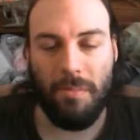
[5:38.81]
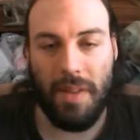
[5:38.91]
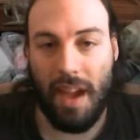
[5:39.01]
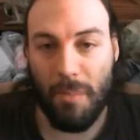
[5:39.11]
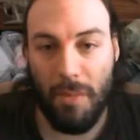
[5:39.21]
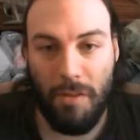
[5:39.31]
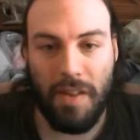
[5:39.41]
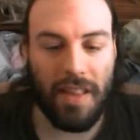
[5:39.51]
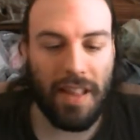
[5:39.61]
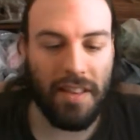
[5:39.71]
be a
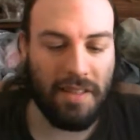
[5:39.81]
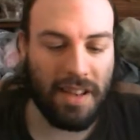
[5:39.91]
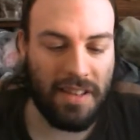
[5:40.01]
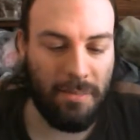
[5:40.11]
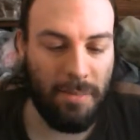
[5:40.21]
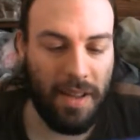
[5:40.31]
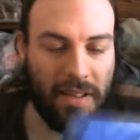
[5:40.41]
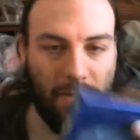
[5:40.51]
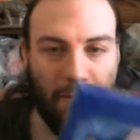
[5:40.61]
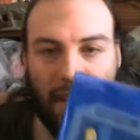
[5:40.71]
movie. Like, they were actually
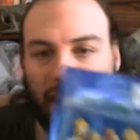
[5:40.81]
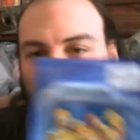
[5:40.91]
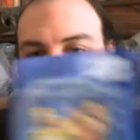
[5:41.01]
making a movie, I guess, at the